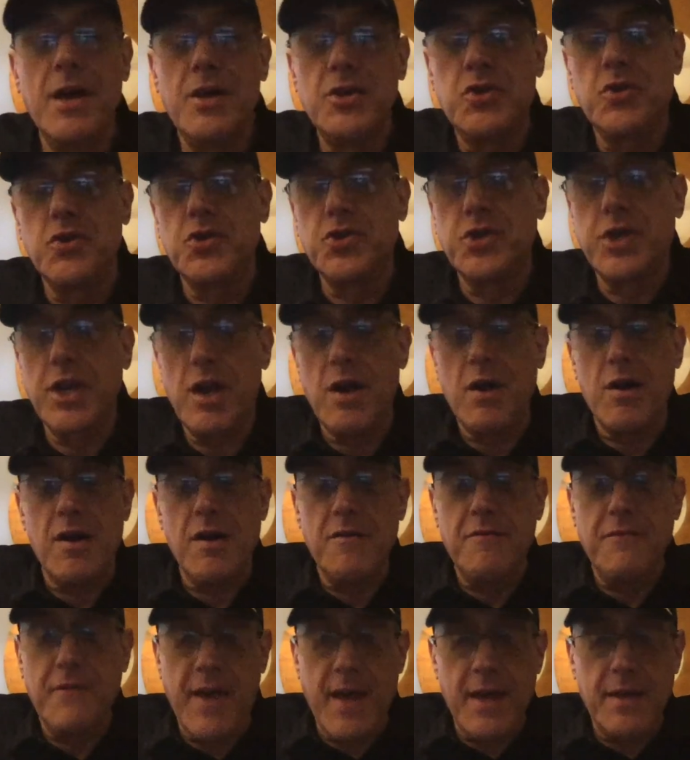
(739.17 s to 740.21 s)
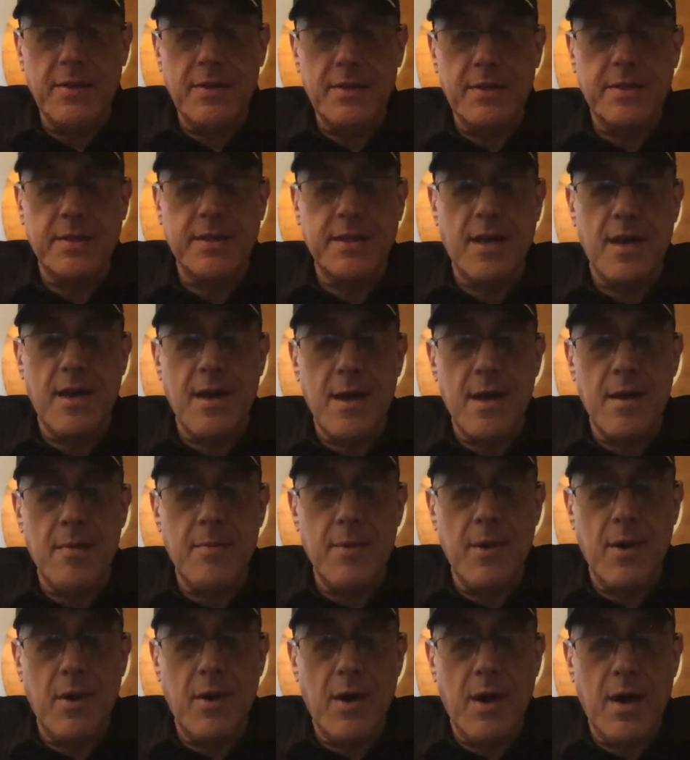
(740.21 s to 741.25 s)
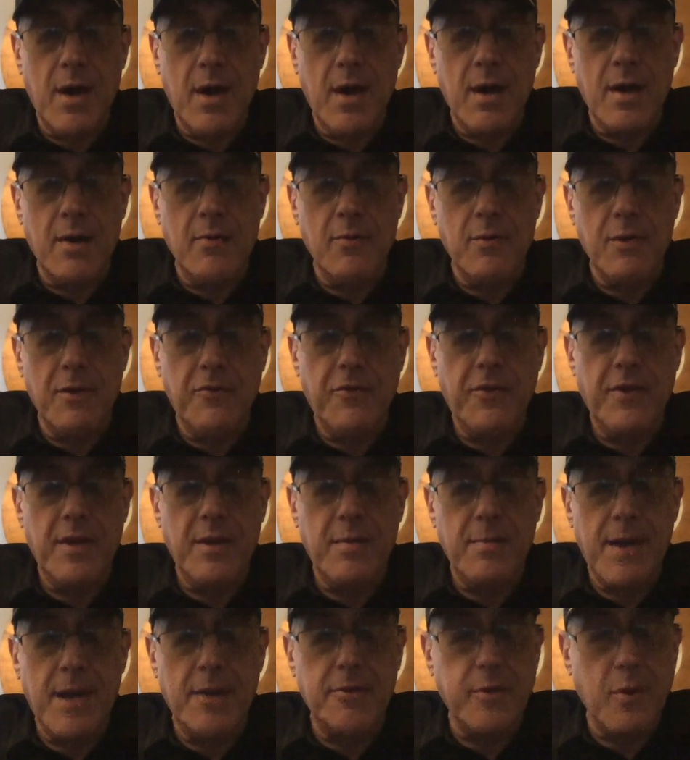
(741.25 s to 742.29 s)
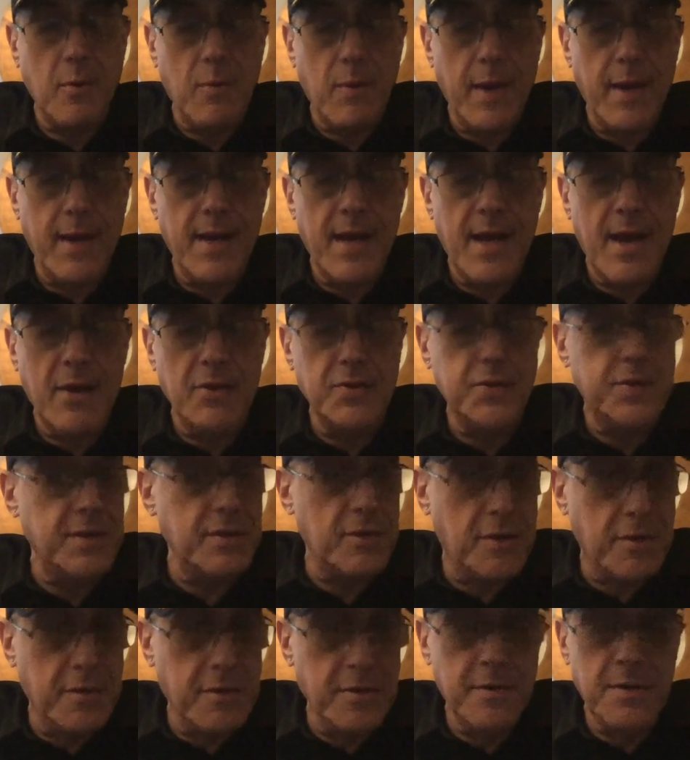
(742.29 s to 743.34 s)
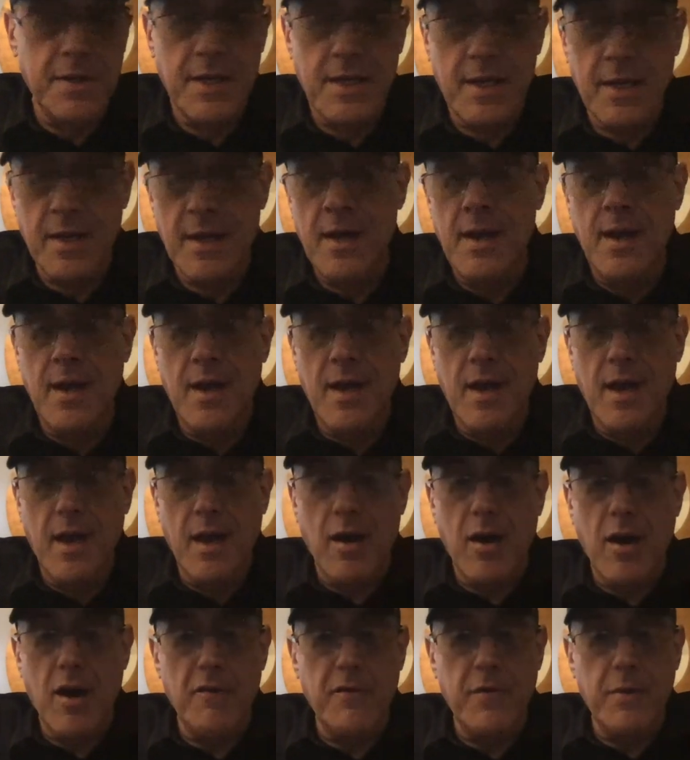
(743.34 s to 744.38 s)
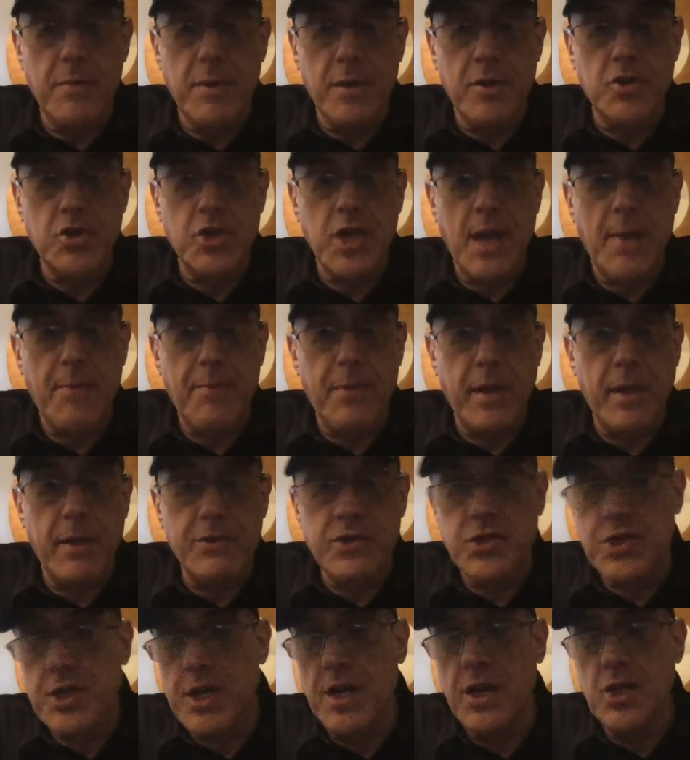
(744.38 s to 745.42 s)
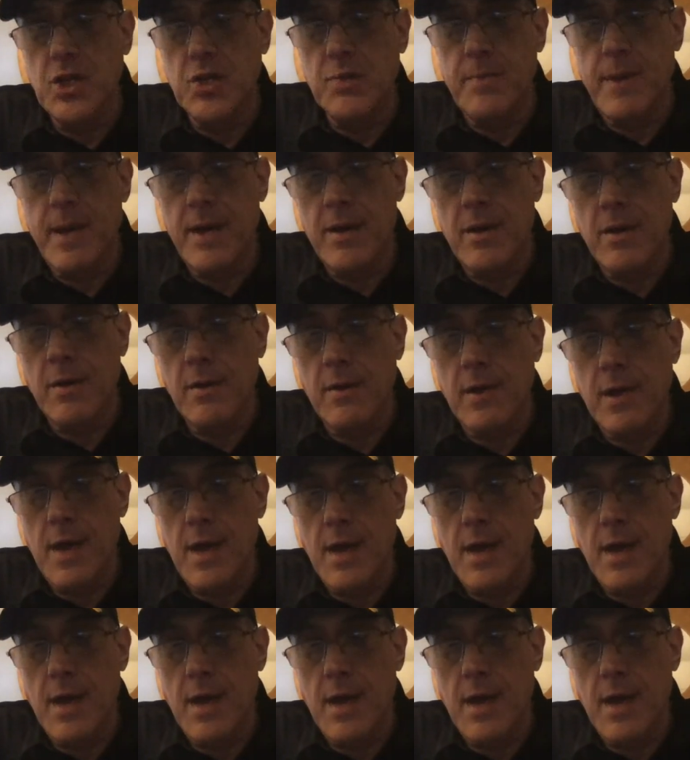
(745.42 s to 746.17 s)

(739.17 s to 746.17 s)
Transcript: to share events um, uh, with him at the White House, including a Harvey Milk Champion Change Medal,